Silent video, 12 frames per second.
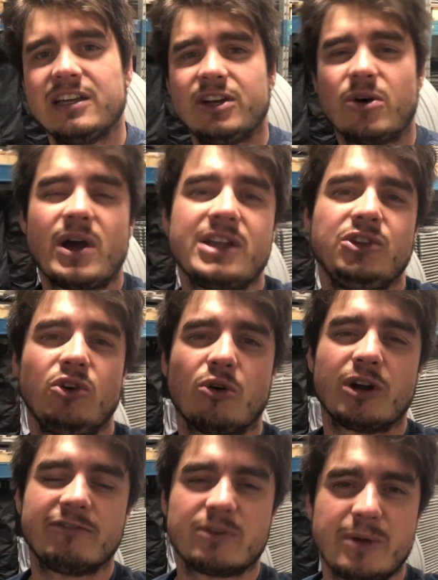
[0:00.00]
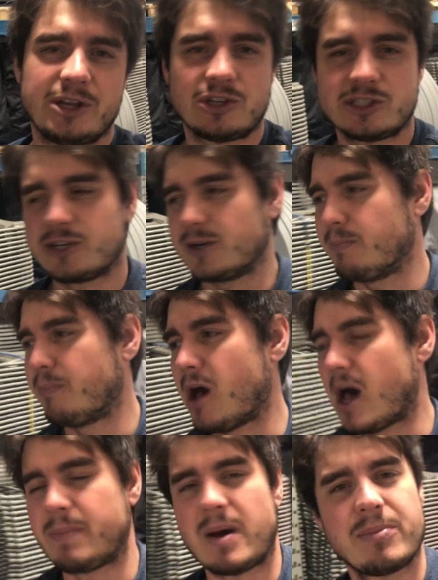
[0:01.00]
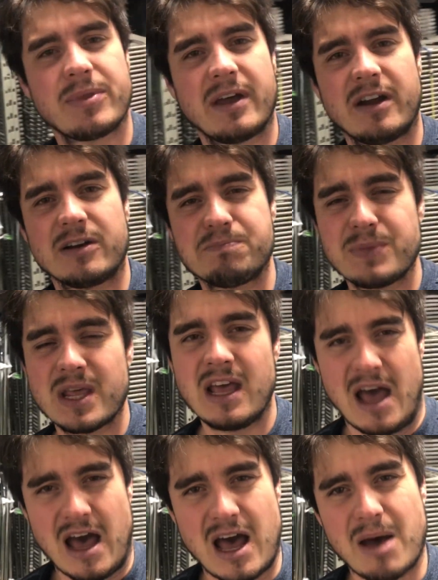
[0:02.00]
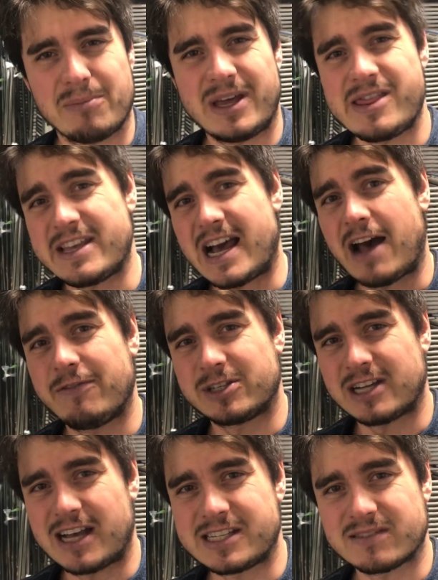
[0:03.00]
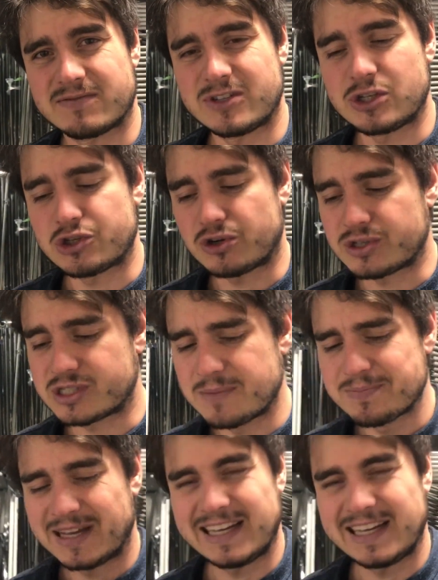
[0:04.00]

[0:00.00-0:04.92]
you know, and your information is going to pop up there um, in the advertising features.